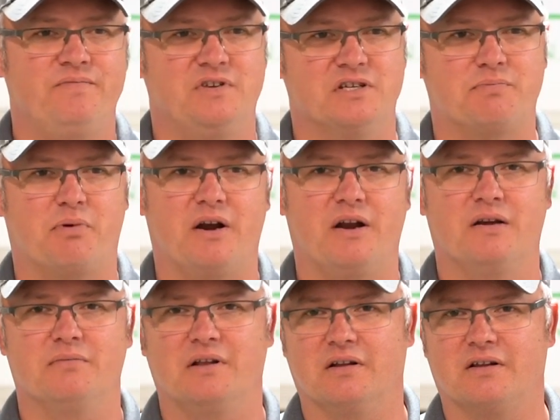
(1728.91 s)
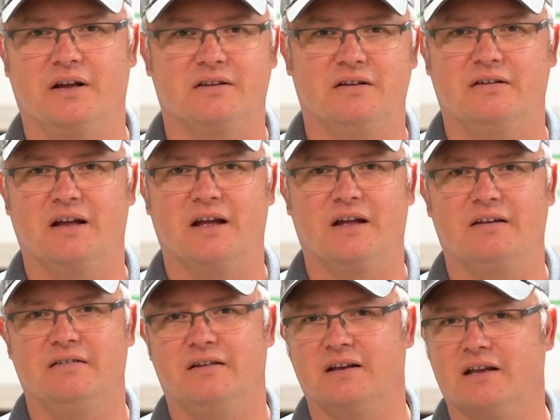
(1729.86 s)
you spray them, they look like they're
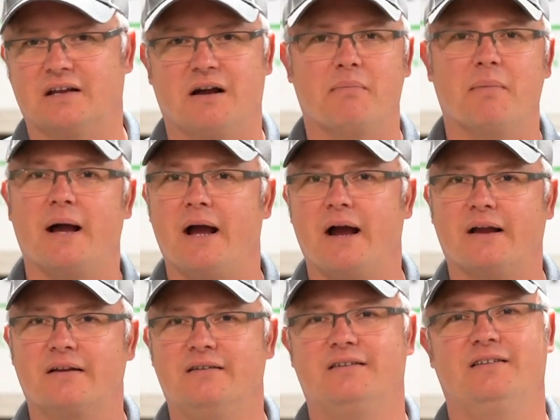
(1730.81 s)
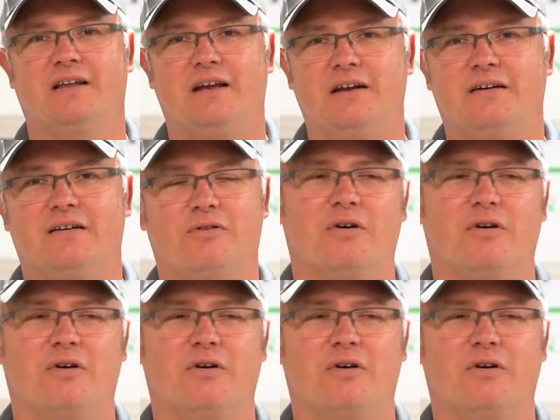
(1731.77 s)
dead, and then they come back later.